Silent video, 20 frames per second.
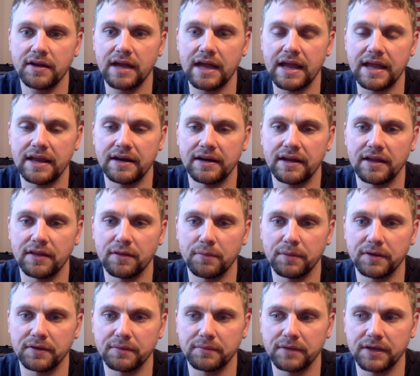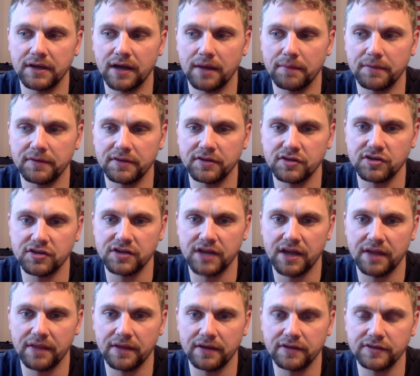and there'll be some decomposition
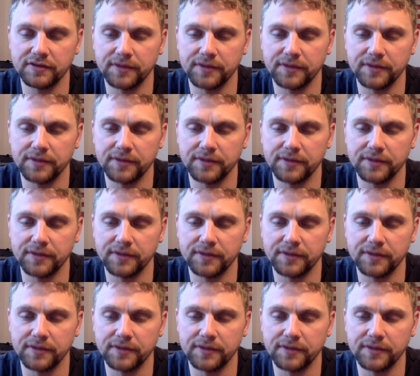down there.